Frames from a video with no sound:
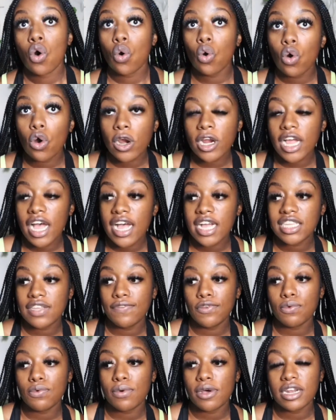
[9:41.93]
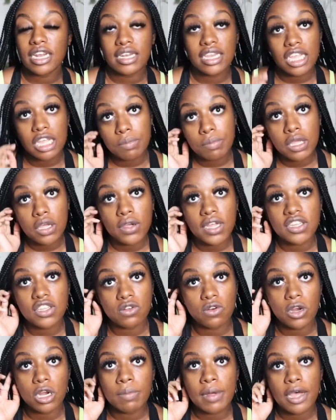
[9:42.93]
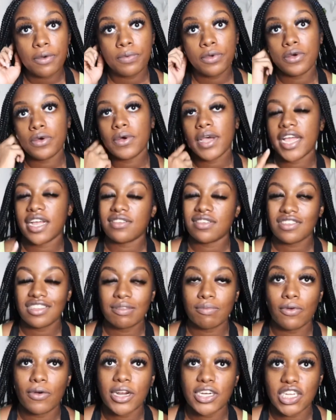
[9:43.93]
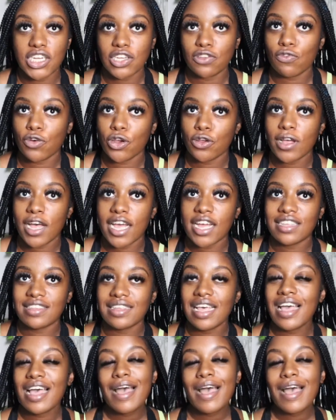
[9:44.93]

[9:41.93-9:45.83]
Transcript: Or guys, if you want to DM me on Instagram, I will answer some questions for you guys.